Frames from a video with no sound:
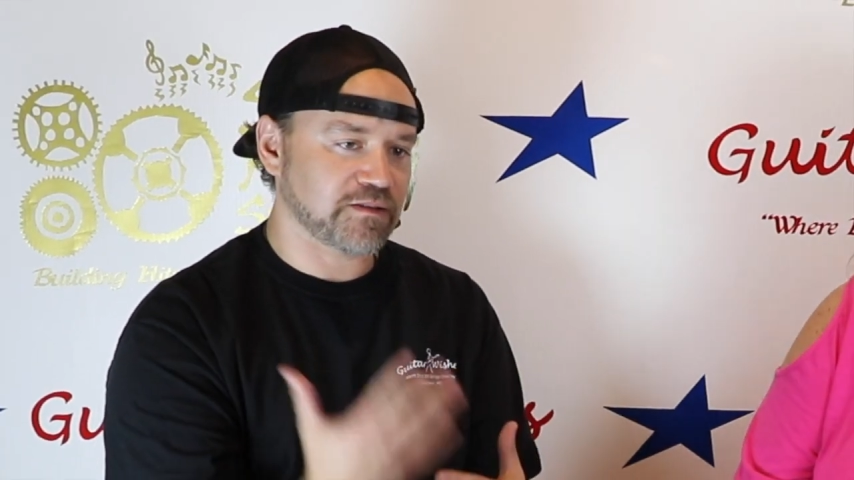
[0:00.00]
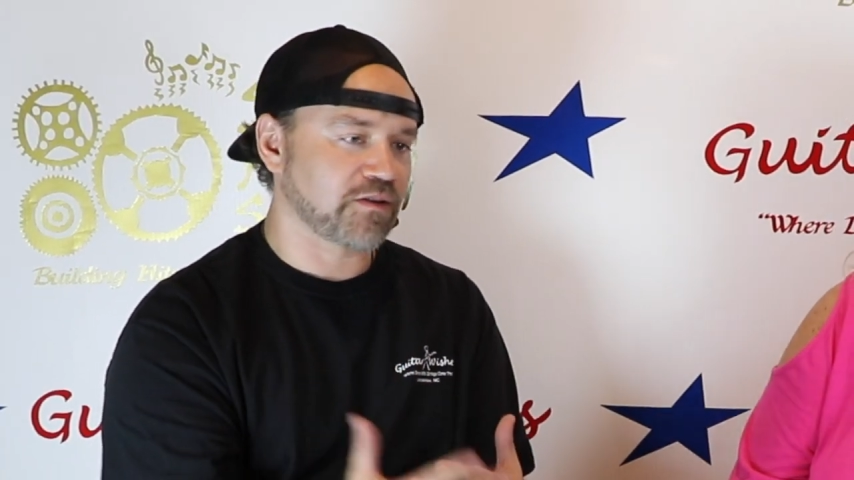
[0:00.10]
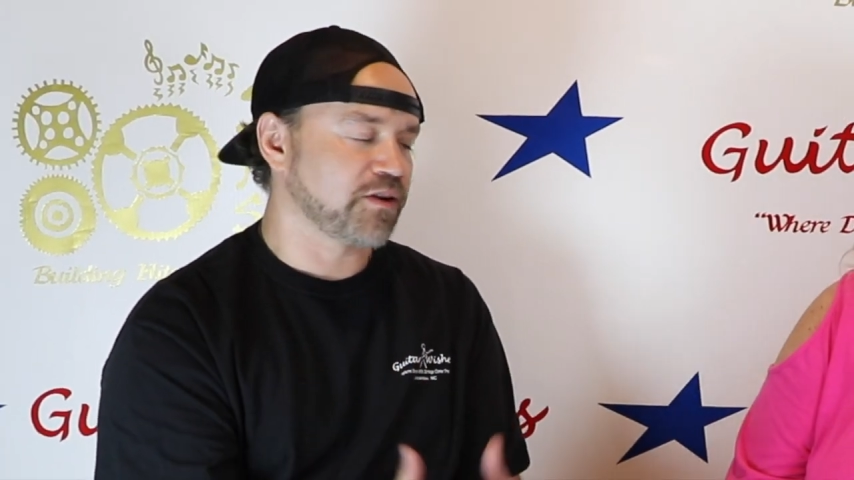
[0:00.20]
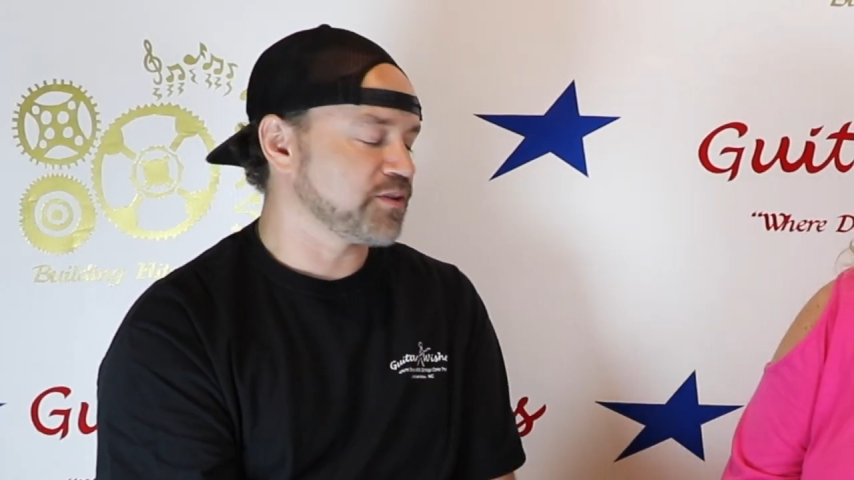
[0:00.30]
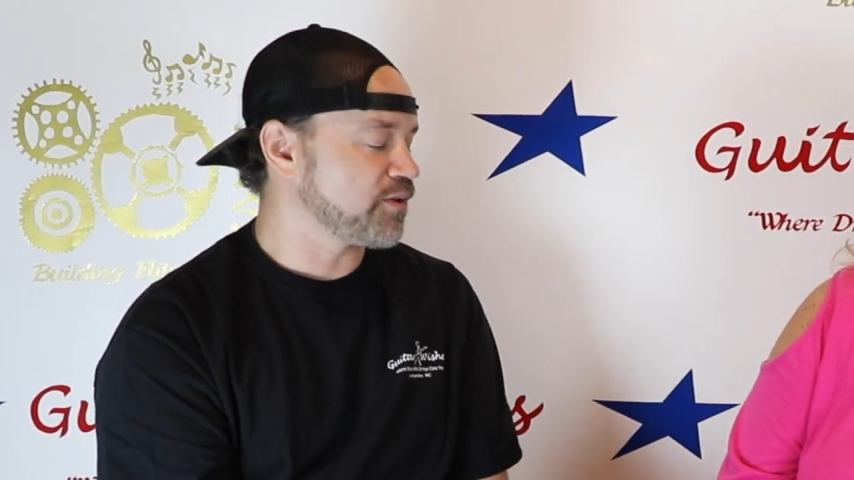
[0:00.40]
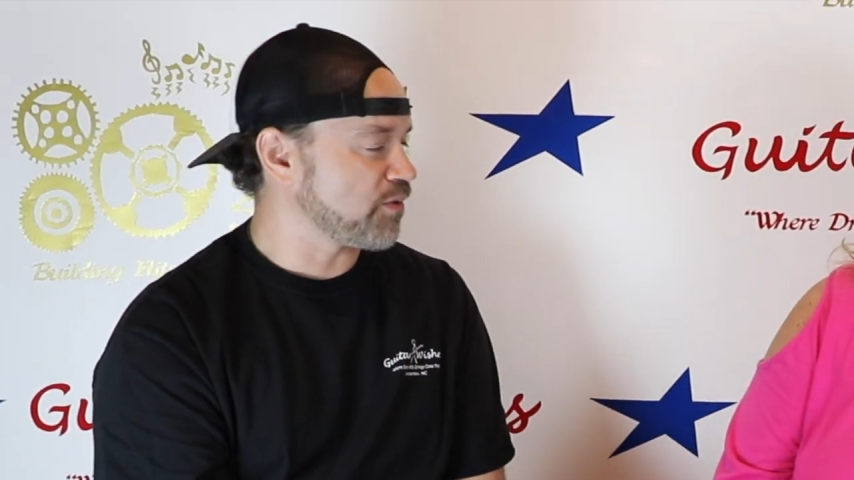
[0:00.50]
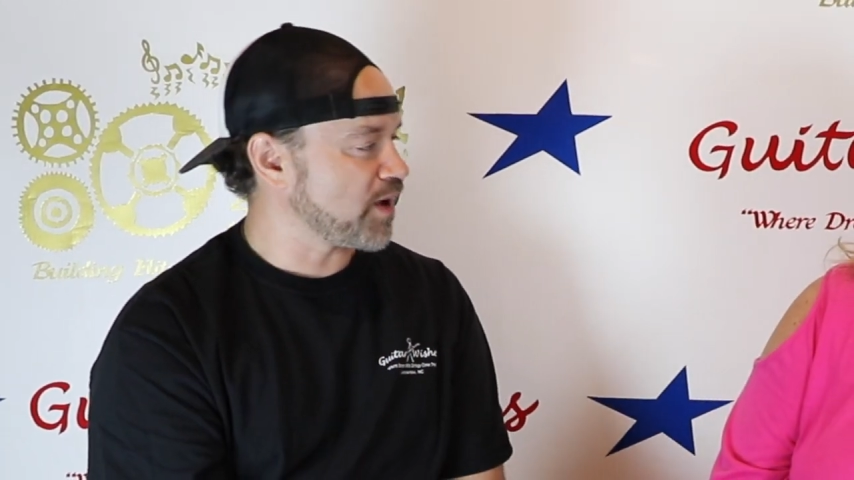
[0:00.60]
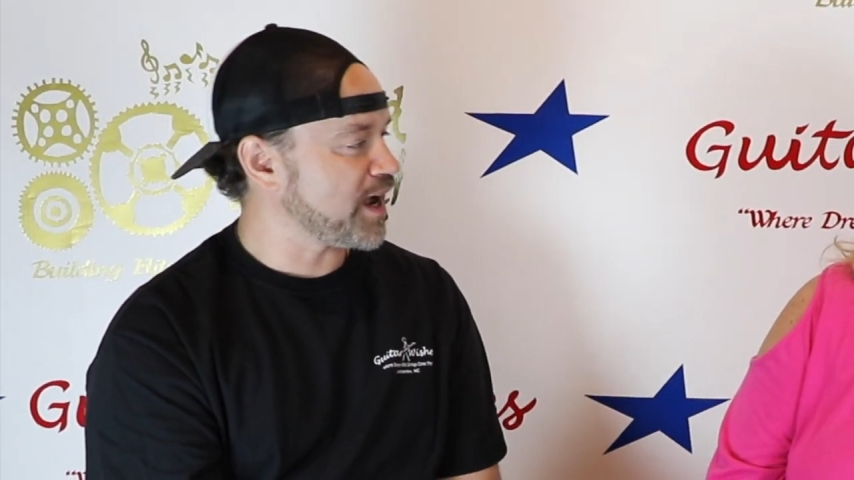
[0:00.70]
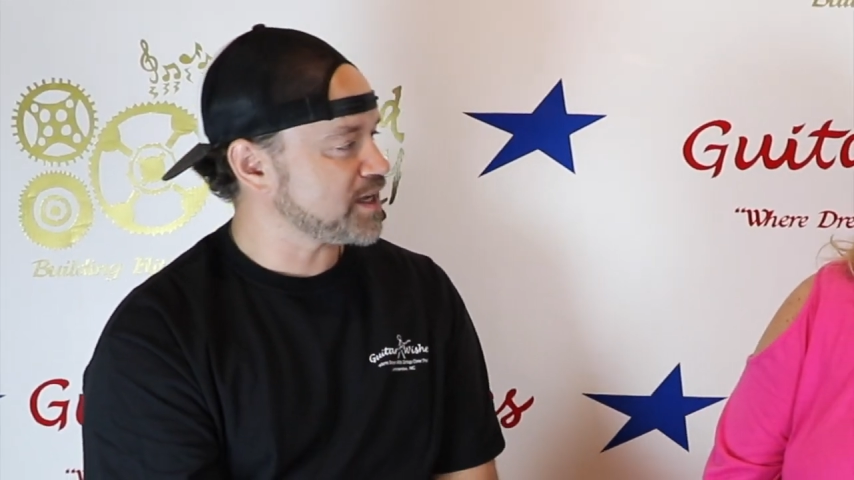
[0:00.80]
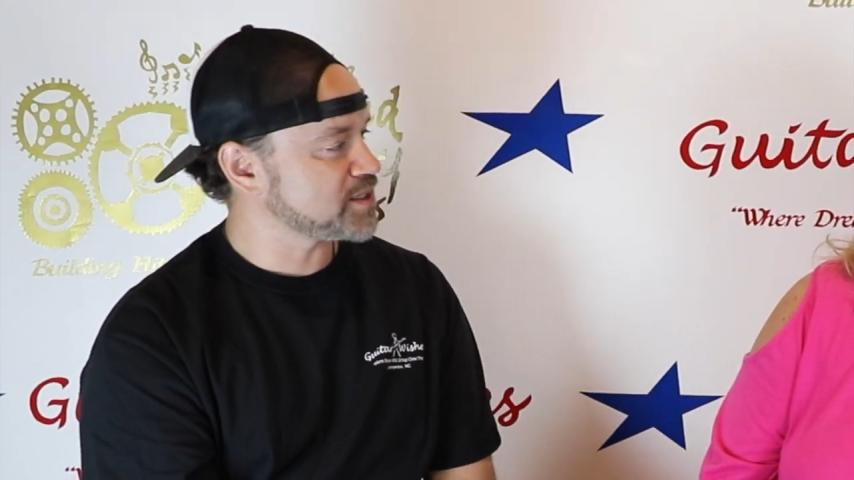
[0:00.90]
are on the
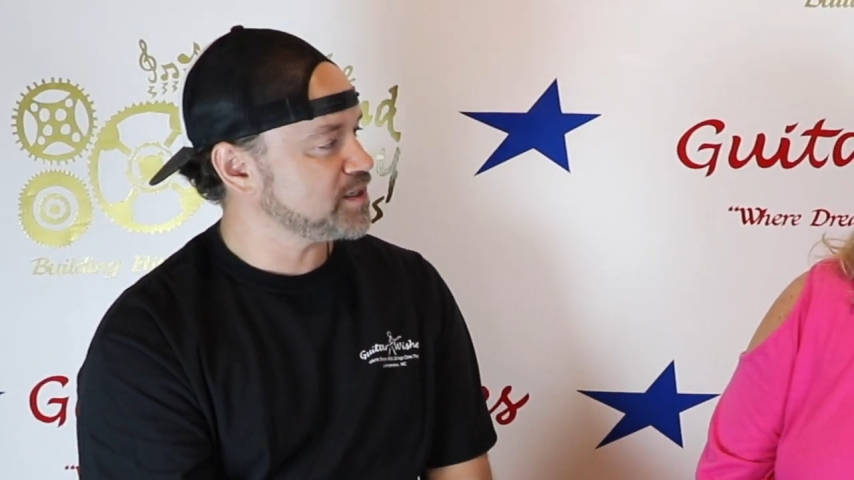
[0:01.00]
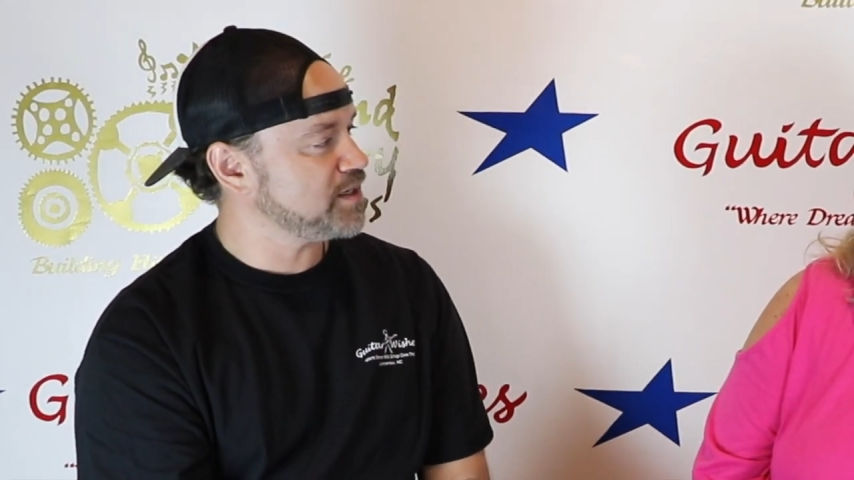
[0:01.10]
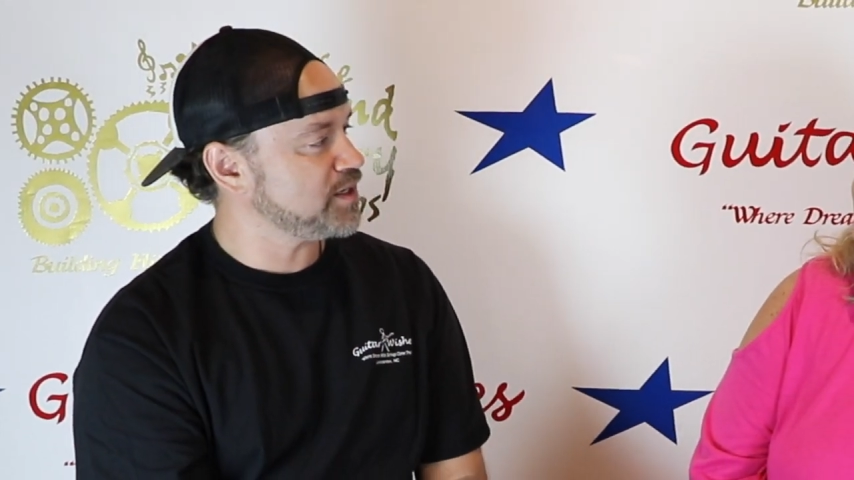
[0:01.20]
horizon,